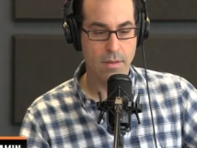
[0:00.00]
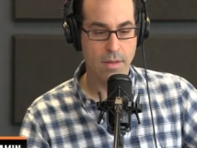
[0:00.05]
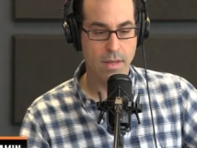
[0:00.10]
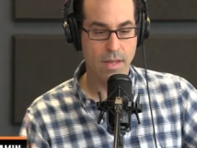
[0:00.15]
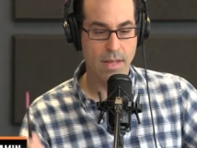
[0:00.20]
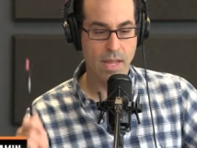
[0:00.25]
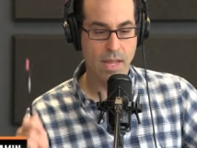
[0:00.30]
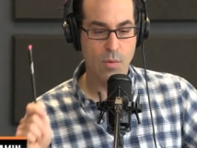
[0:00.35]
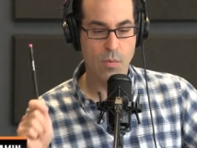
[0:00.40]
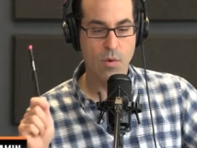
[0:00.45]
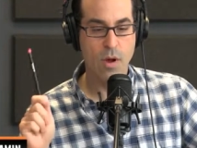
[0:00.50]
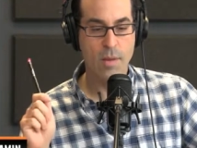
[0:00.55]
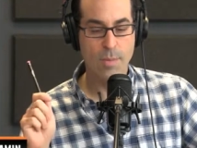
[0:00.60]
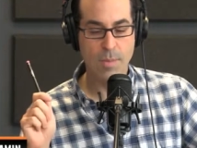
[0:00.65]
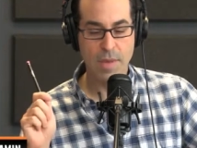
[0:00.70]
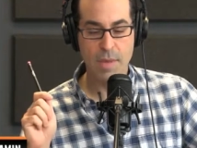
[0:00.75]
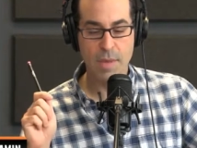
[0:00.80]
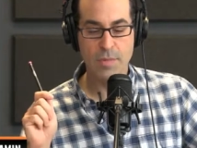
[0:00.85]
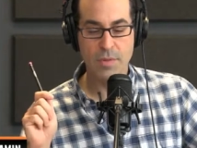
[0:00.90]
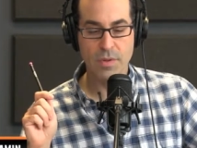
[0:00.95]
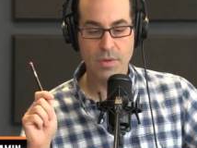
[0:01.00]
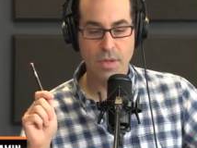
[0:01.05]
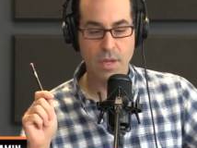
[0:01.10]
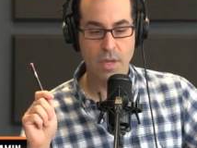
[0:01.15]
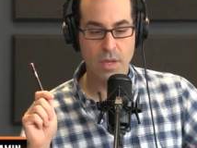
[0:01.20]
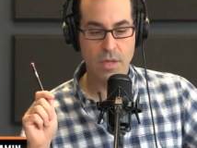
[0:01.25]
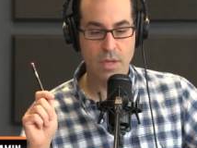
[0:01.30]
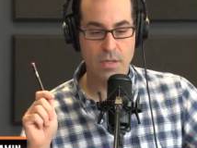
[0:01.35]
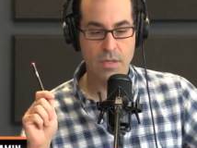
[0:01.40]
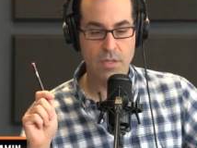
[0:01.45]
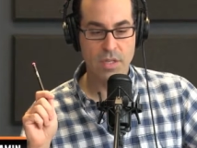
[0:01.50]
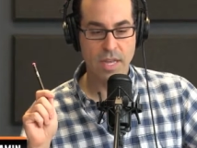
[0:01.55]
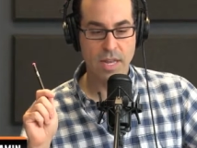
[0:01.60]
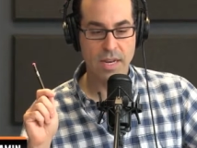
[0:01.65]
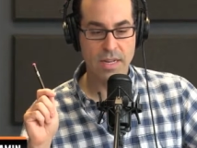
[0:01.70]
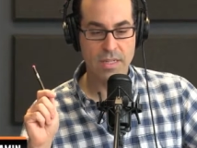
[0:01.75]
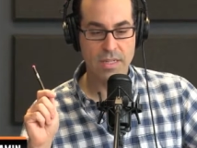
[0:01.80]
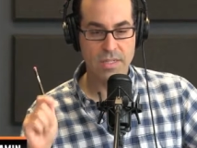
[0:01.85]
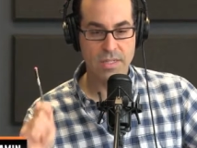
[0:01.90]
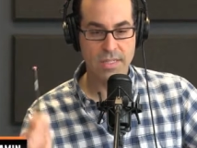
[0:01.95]
And they want people to
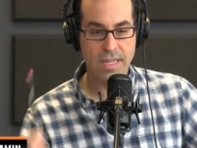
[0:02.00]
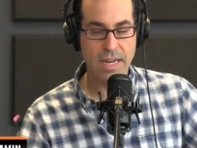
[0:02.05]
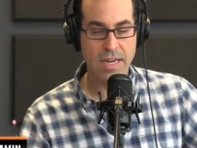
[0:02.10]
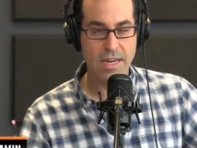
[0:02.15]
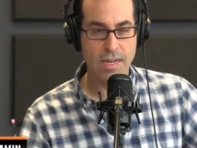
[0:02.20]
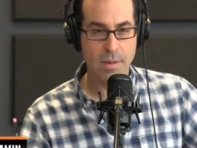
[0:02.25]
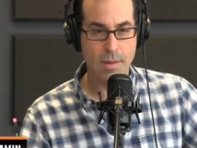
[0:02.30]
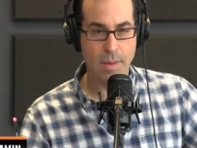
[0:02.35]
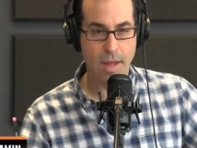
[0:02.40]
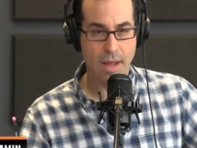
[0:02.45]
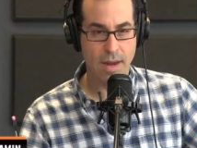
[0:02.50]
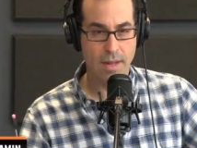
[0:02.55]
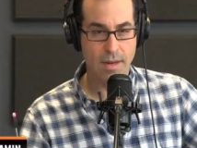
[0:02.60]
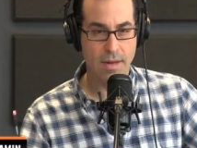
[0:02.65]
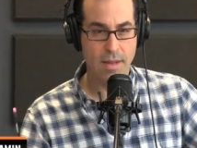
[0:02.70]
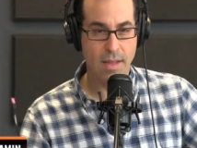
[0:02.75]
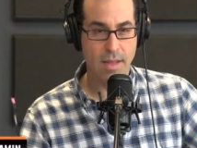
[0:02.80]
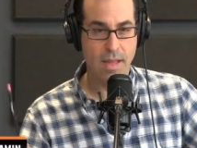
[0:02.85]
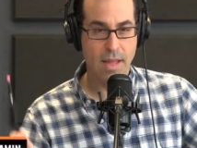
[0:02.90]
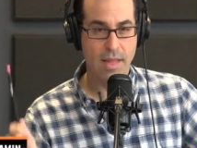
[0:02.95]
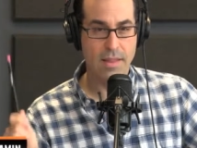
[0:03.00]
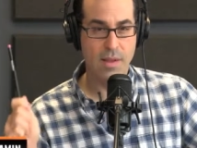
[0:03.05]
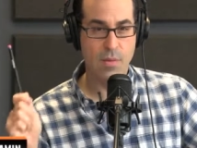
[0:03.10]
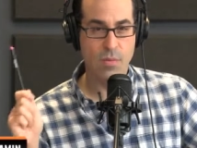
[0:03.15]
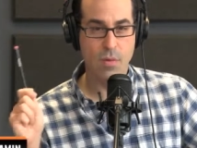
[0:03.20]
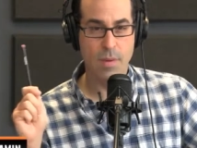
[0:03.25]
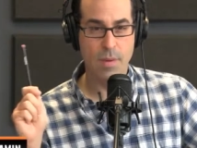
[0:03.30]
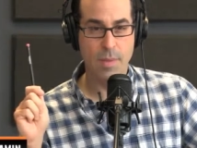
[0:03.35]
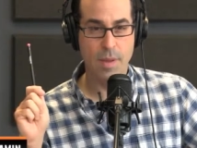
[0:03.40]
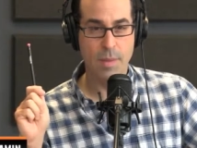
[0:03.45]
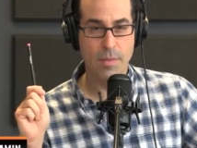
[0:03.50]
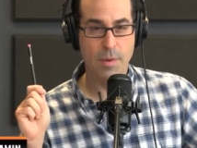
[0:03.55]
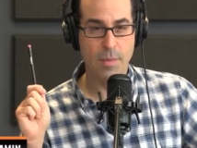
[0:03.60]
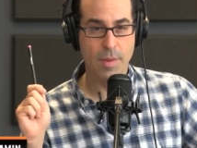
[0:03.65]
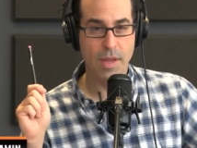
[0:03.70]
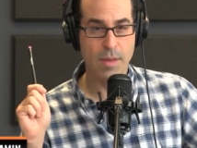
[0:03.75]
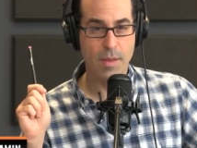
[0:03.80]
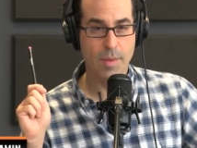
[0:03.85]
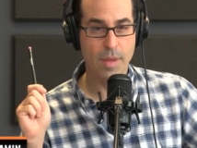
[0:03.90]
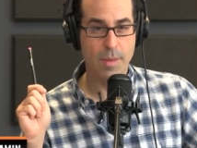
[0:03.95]
get excited about it. And they want people to
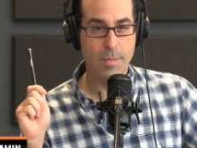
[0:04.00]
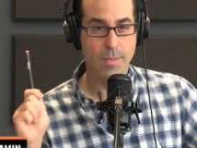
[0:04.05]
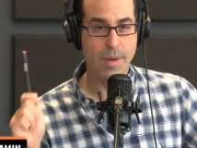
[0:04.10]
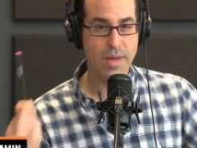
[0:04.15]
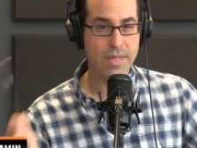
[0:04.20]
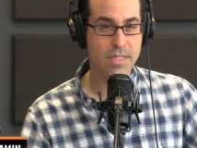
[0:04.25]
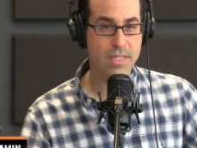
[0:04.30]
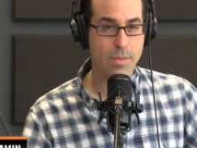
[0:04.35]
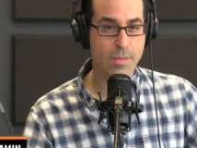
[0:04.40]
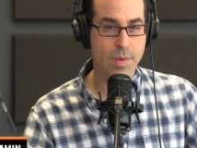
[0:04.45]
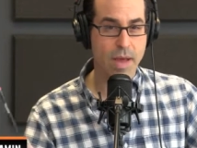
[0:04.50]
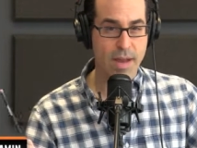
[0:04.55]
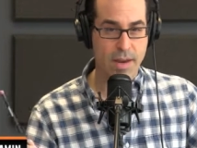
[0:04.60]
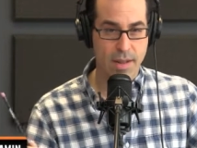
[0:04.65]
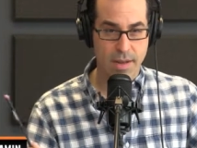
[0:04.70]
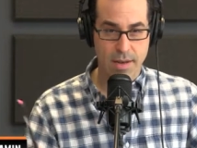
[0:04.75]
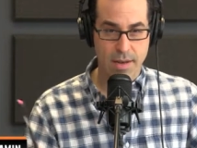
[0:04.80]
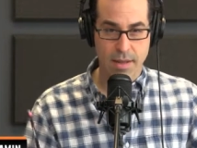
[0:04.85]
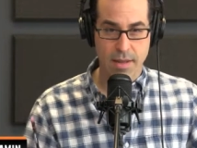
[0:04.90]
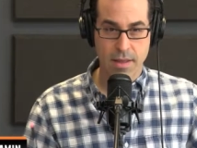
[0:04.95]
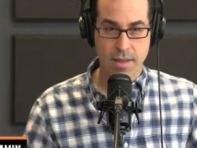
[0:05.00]
make a big buzz about it.